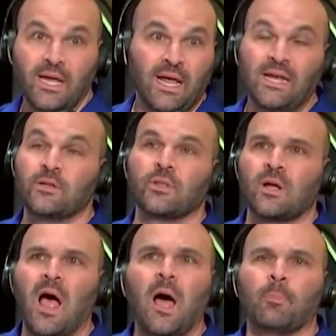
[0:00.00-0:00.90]
It, it, the
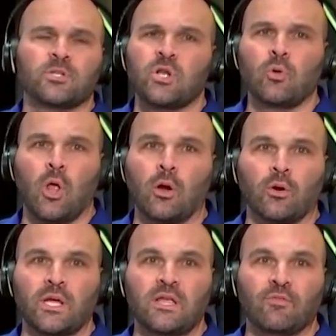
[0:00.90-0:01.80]
comp is no
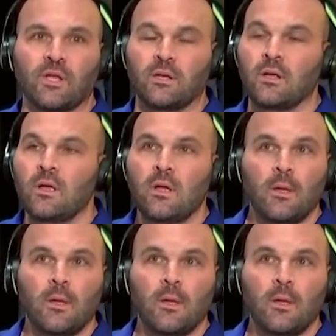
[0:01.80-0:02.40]
longer even